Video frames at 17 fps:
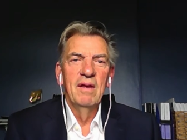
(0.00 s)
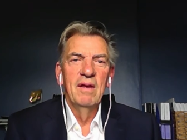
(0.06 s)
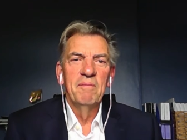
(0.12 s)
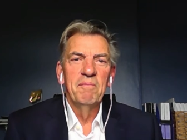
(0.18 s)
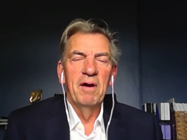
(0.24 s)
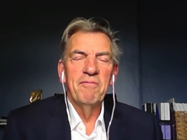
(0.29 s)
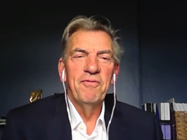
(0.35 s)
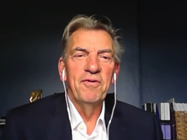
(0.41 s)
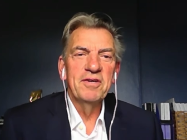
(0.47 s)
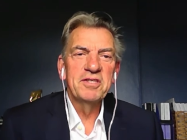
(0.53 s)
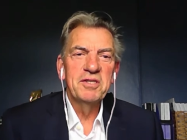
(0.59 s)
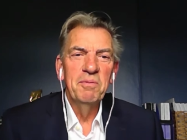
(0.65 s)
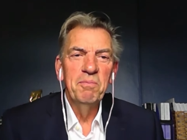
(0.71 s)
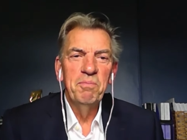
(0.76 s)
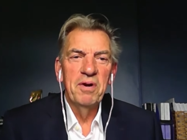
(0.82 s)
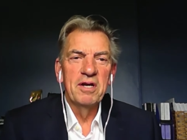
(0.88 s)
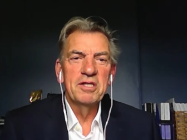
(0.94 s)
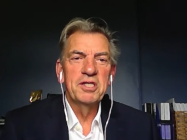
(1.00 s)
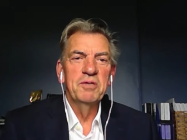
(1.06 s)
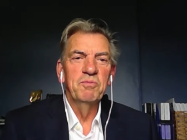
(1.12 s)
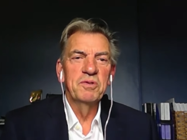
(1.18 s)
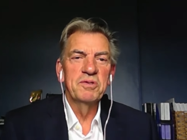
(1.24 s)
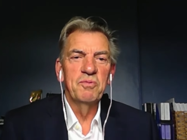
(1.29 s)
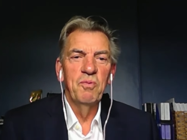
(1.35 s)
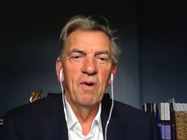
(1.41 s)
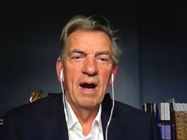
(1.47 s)
My first impression
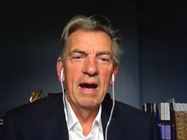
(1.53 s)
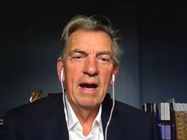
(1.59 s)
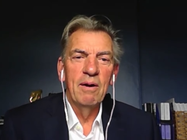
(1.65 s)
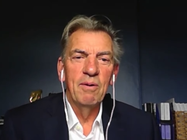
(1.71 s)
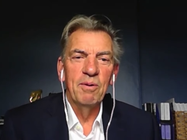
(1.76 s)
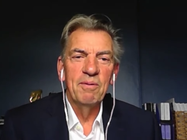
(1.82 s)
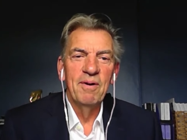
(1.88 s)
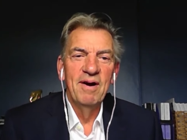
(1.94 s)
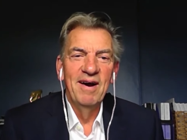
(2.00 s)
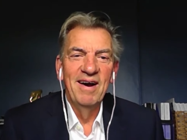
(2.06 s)
was wow.